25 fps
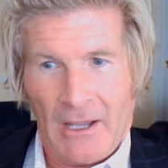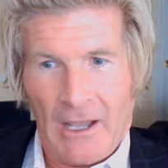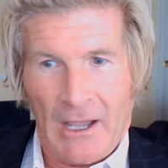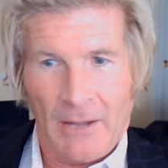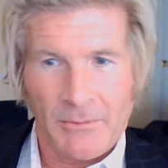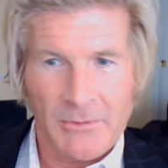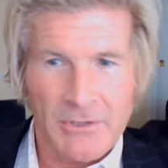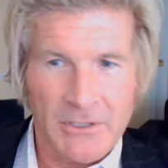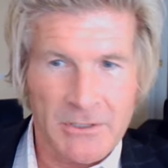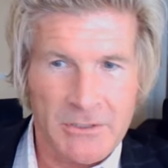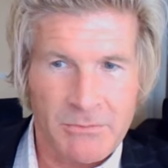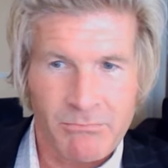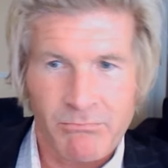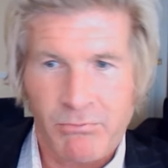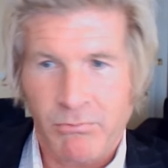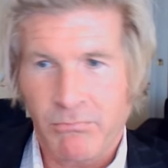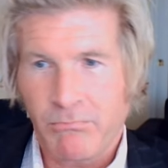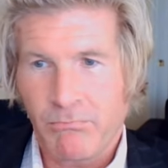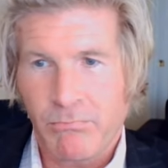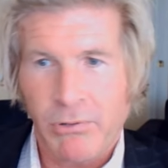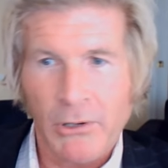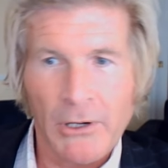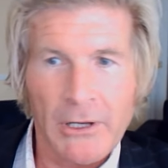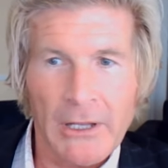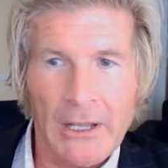I'm just
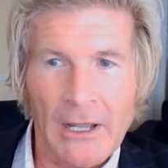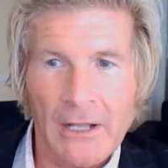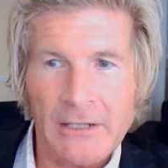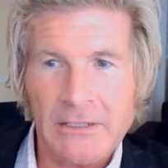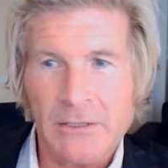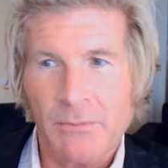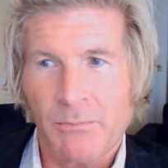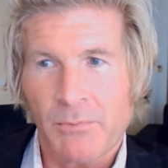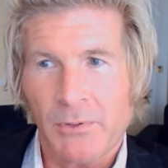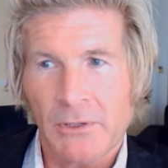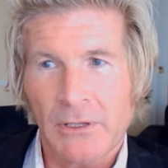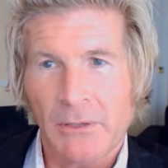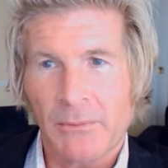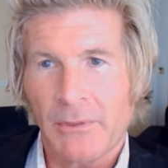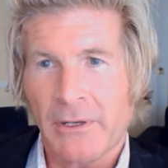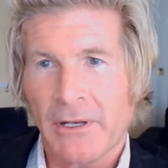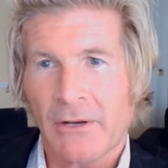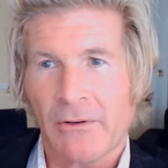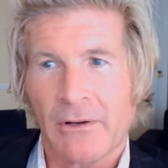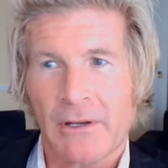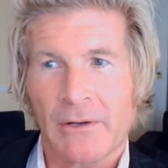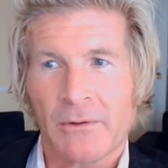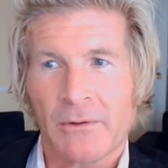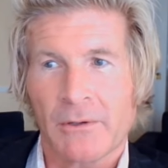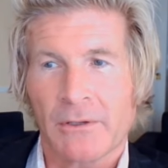putting out some
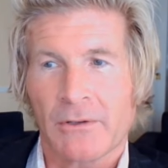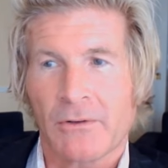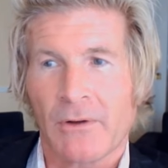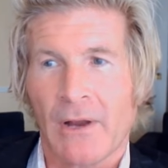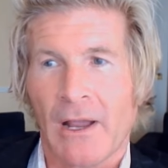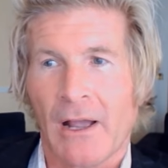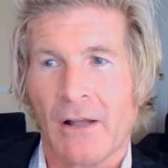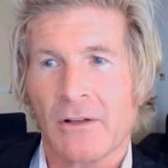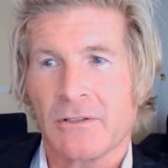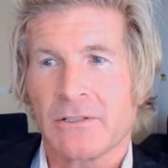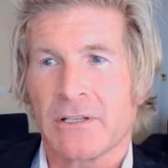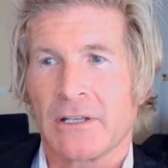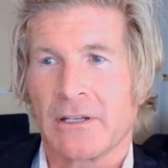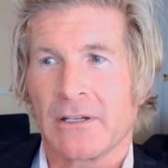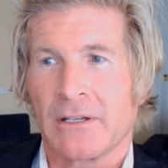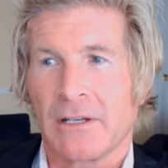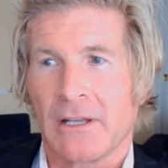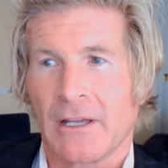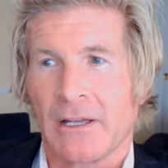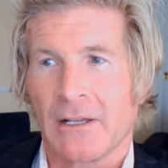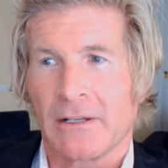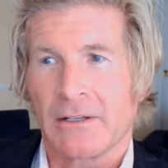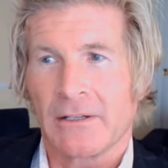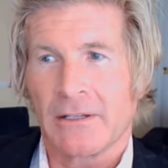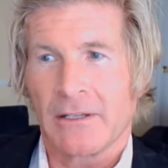preliminary grounds, and
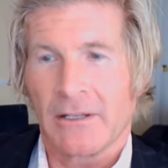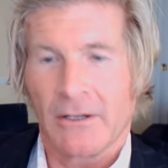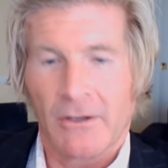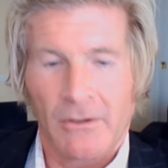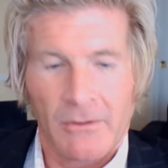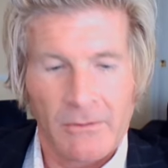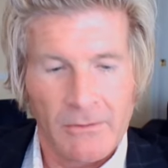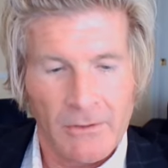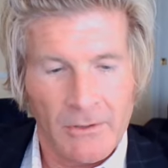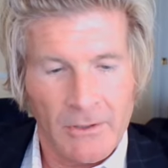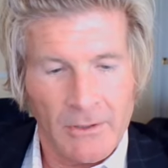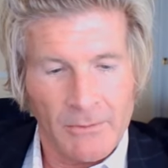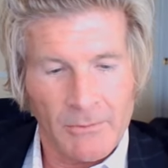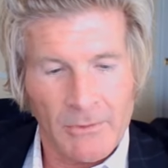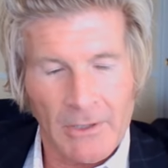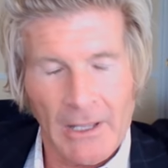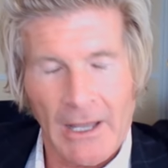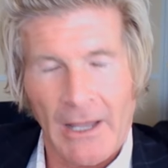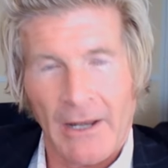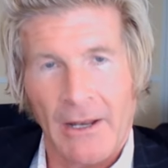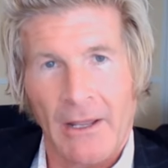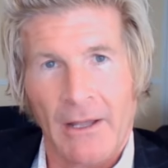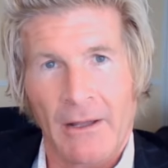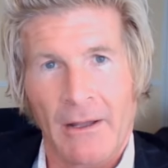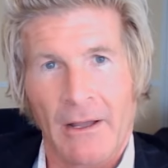you know,
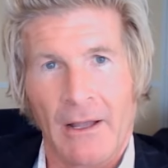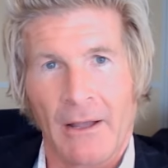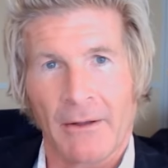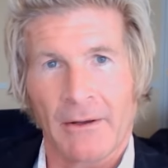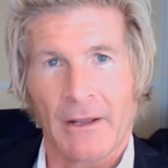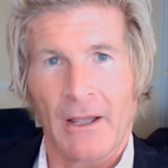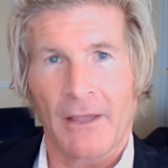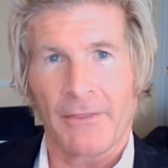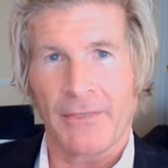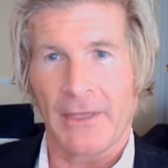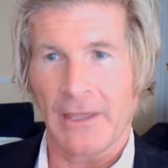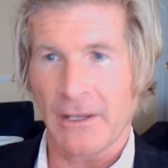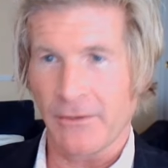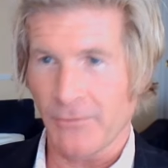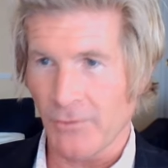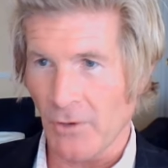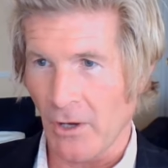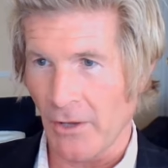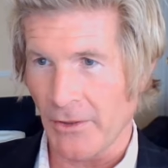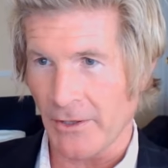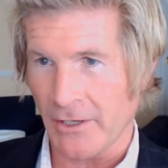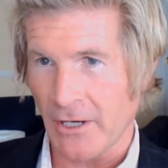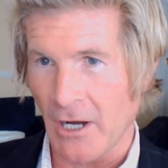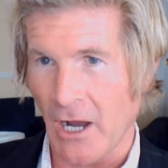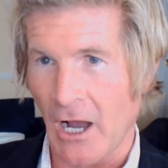glad. I thank you for
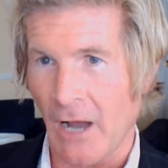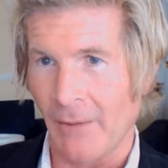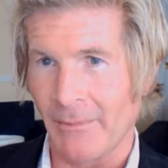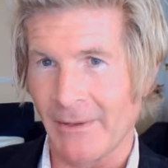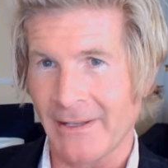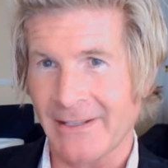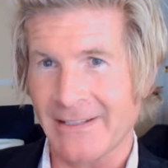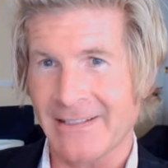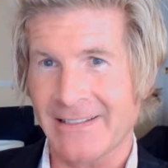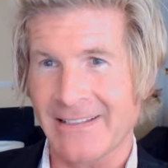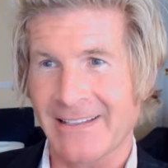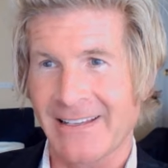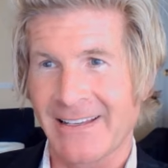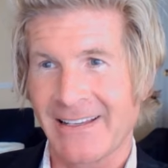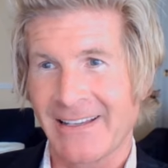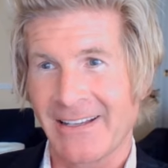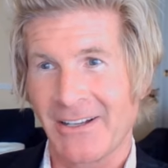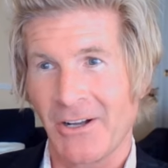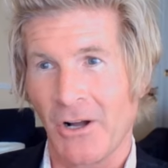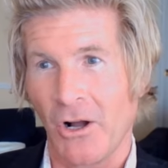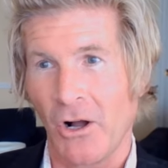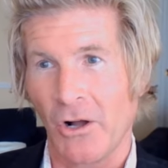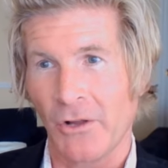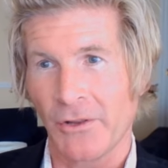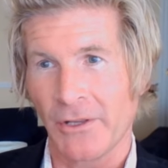all the comments,
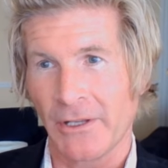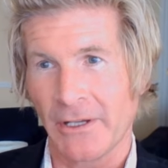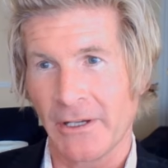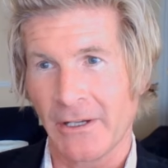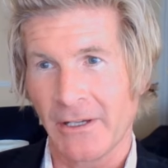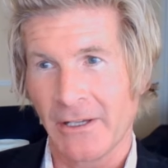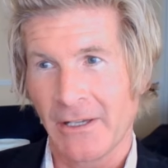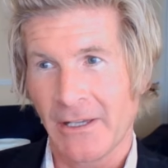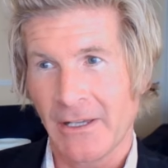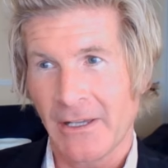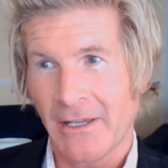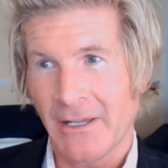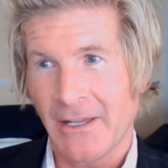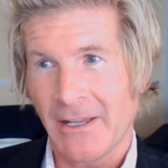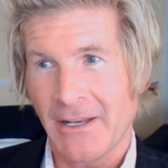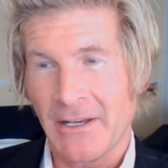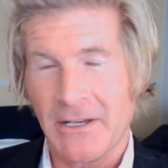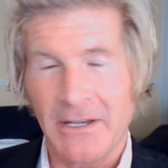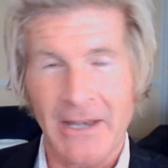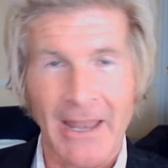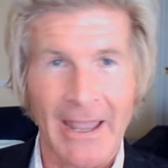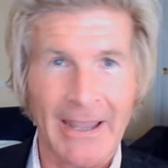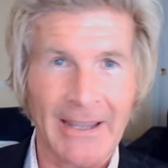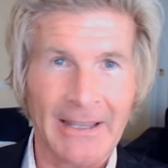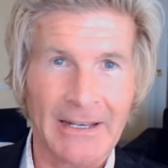all the
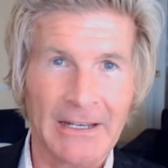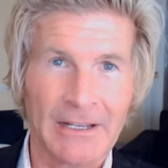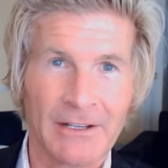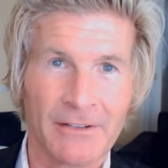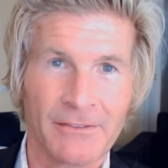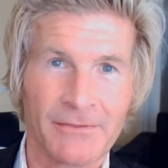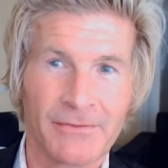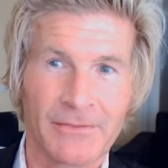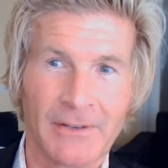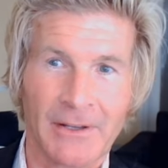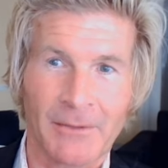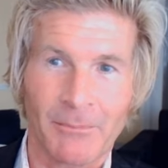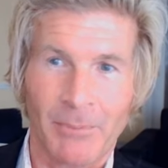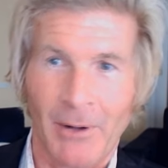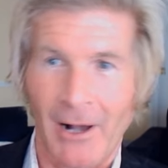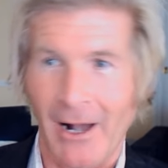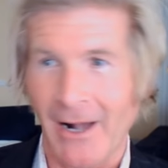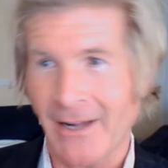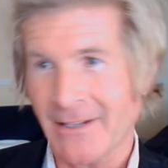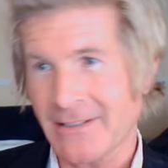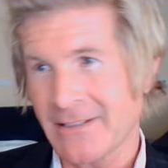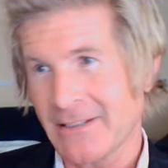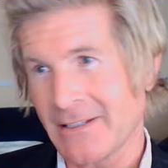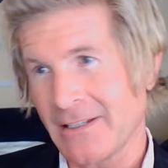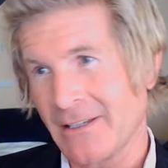negative,
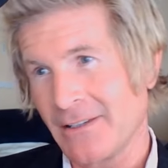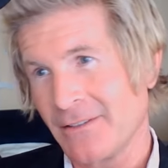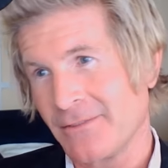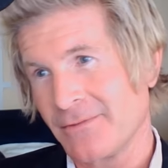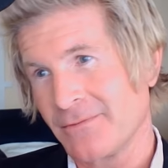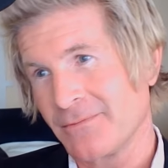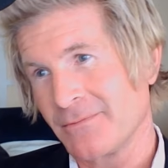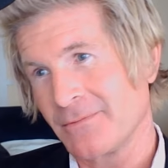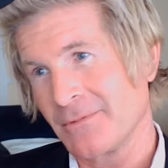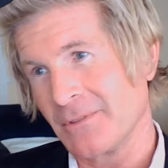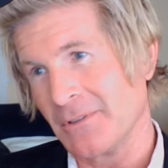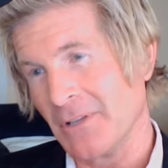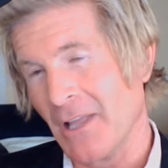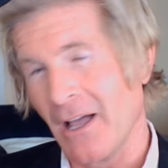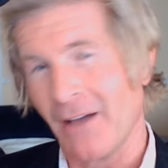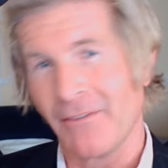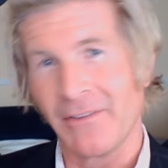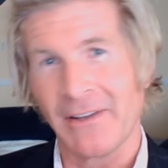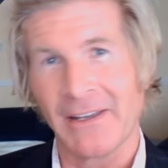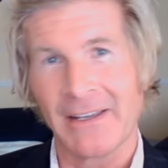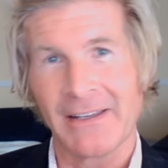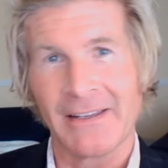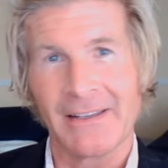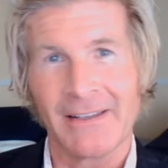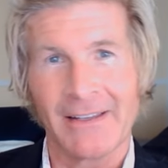positive,
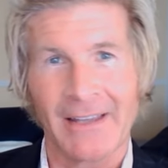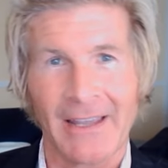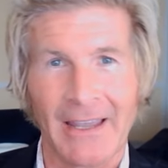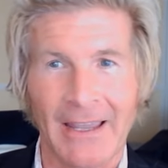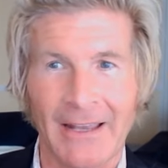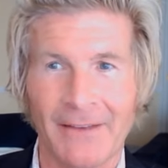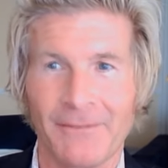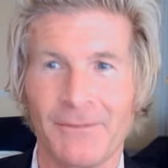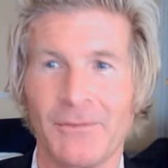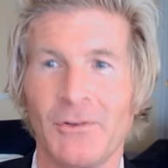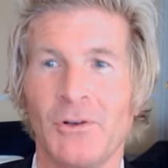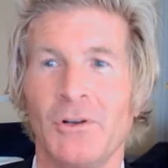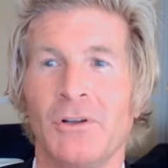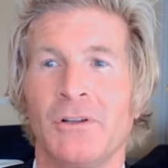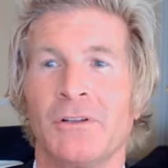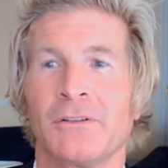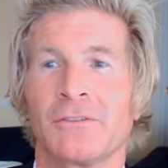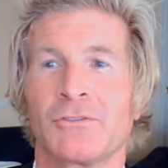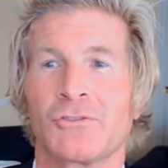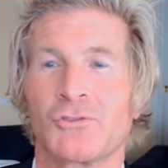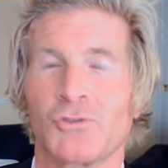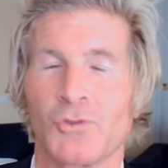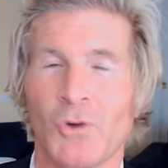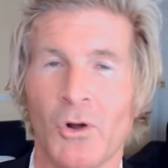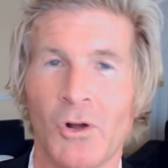loving, hateful,
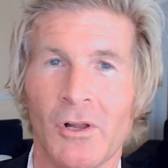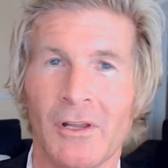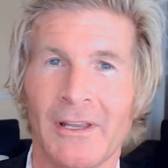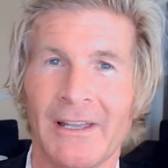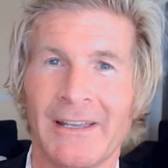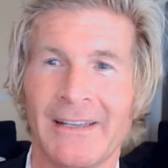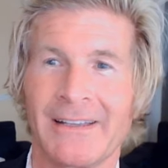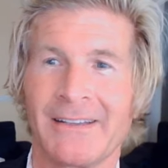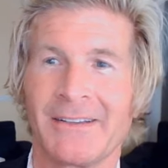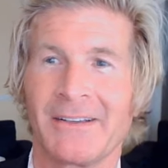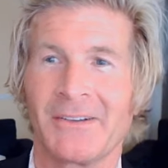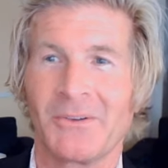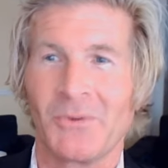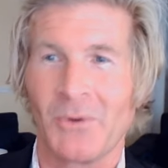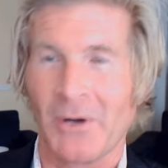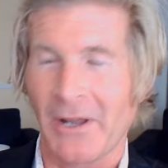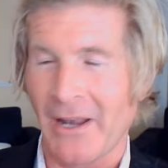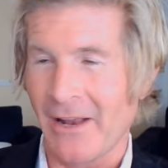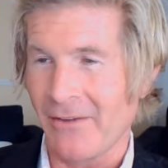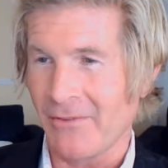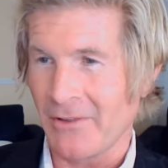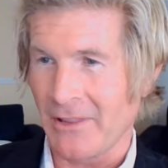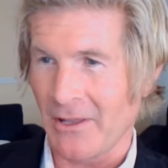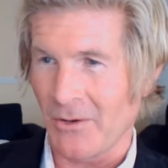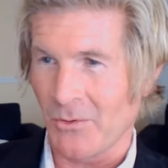trolling,
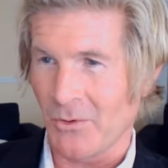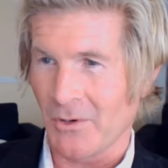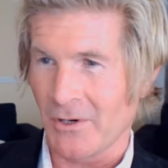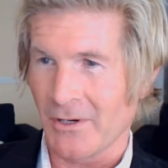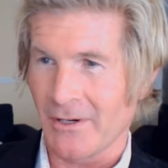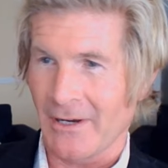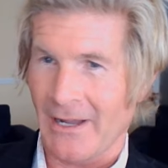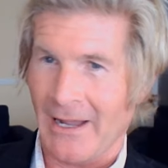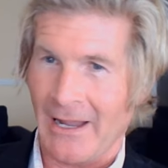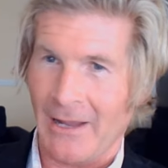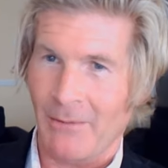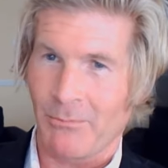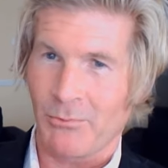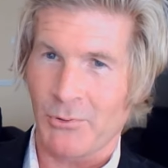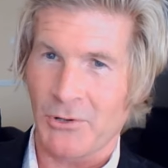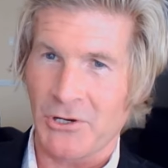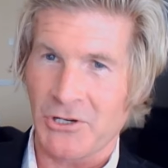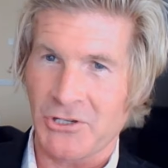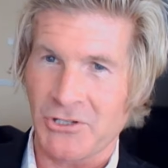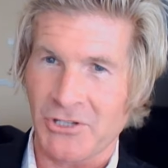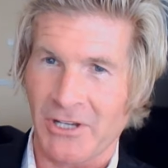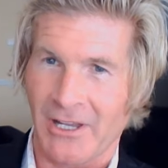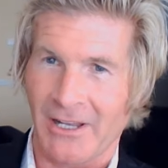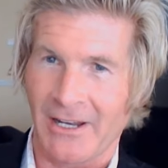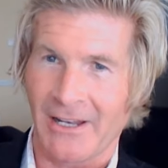whatever they were. I
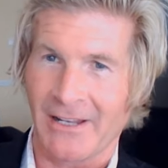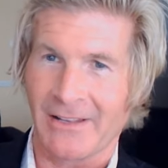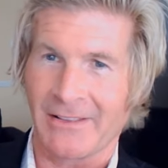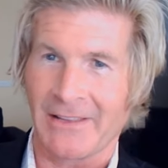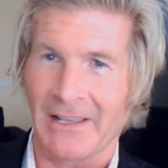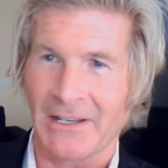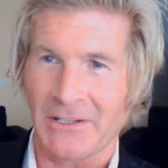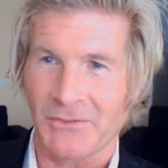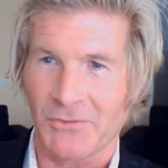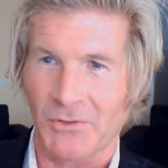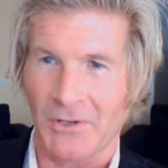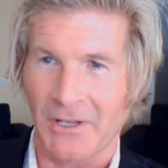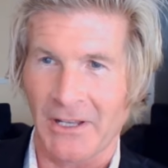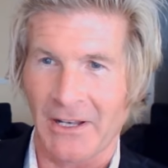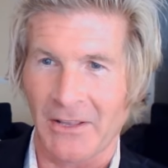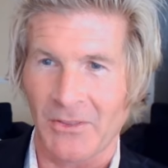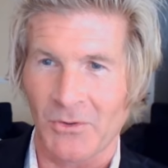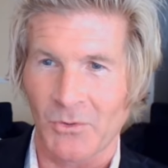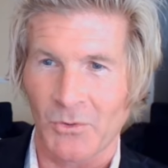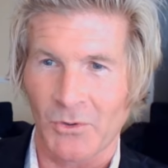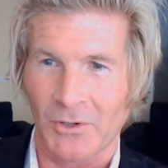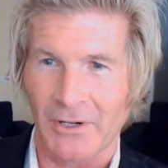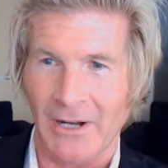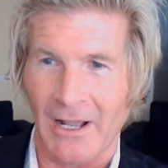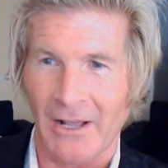appreciate it. Thanks for getting
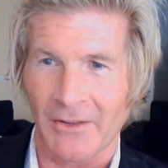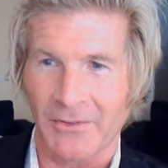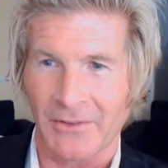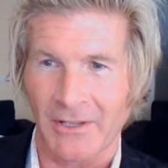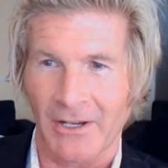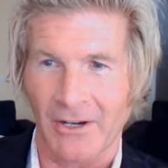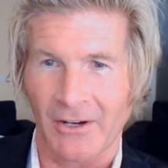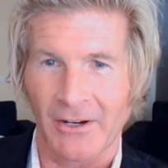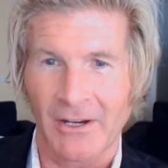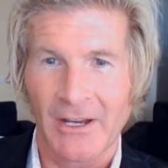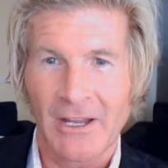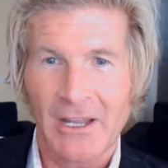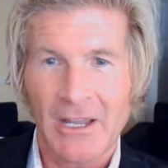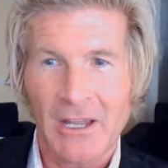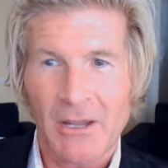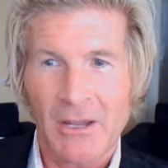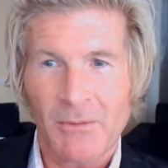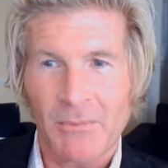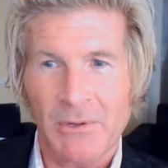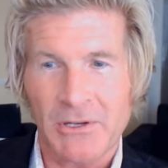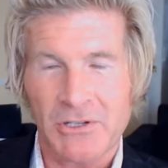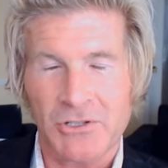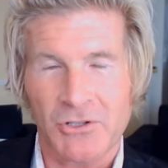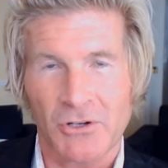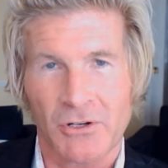the word out there.
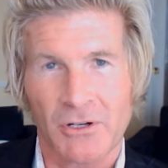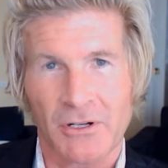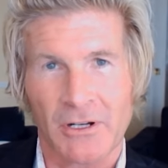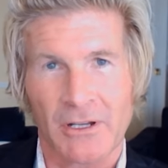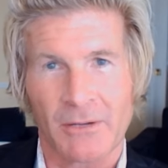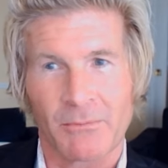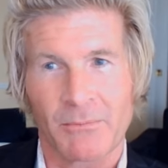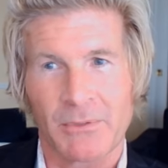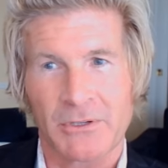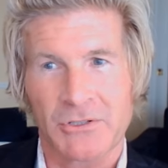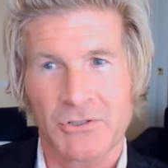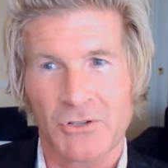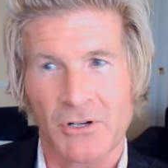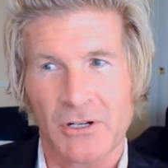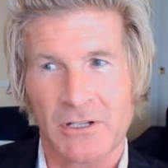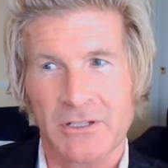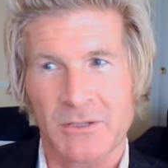Be sure to